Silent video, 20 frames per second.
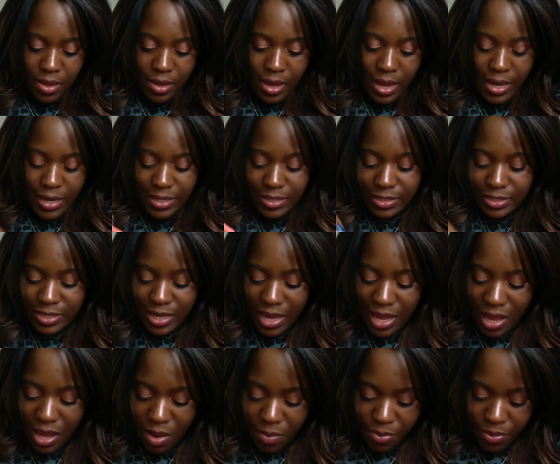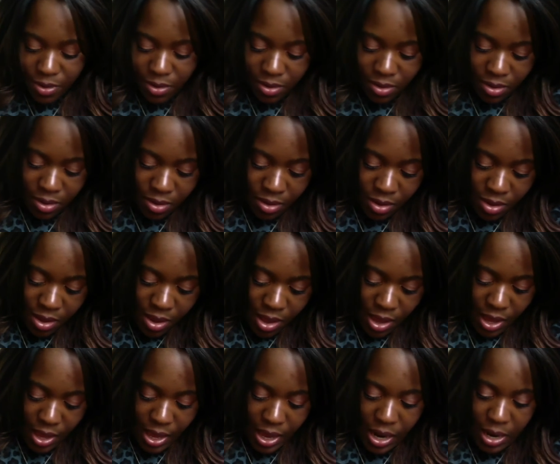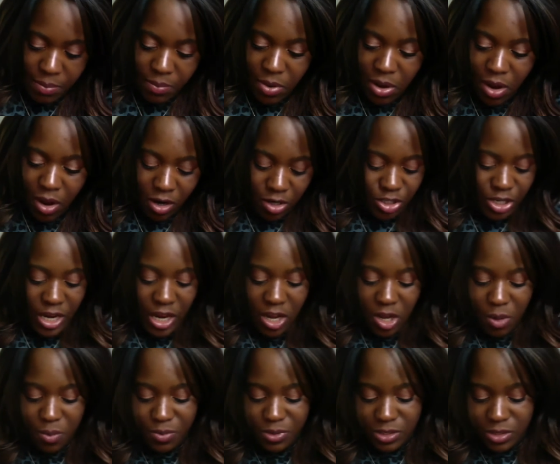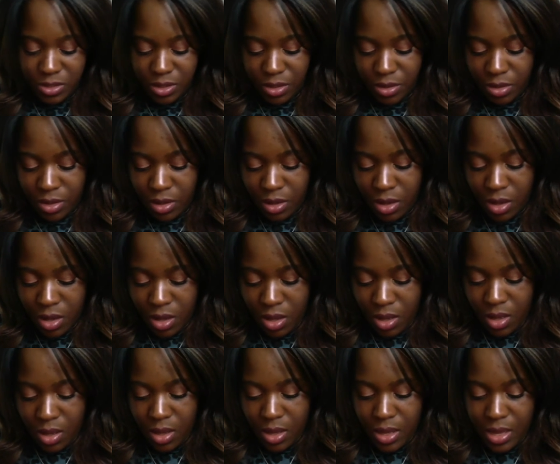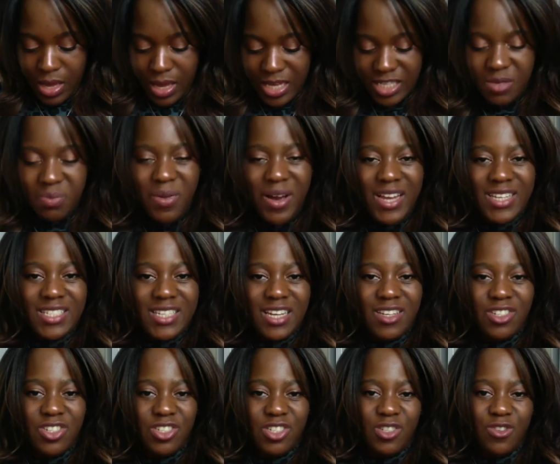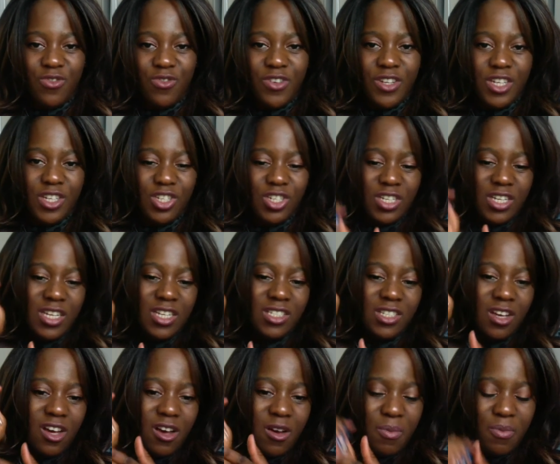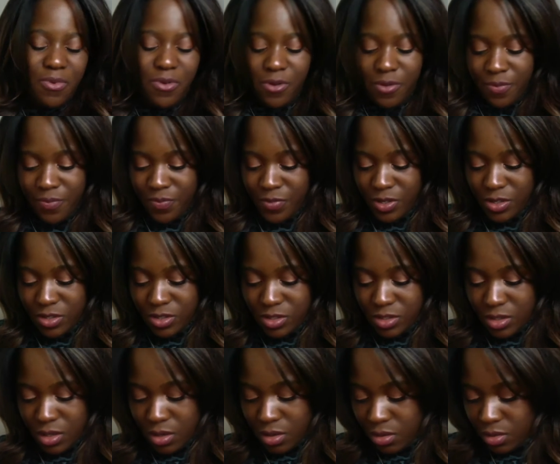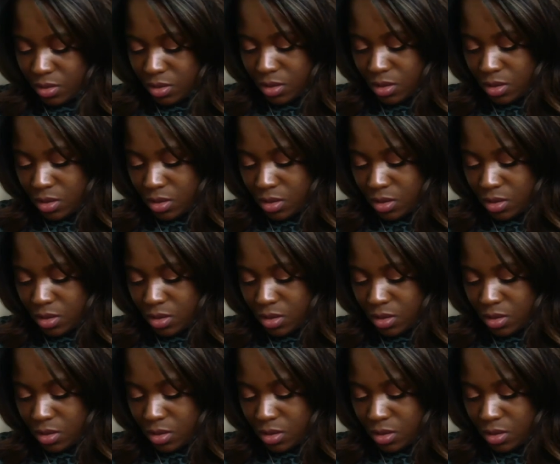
Elie Saab, and Marc Jacobs. So it is my intention to finish these up, just so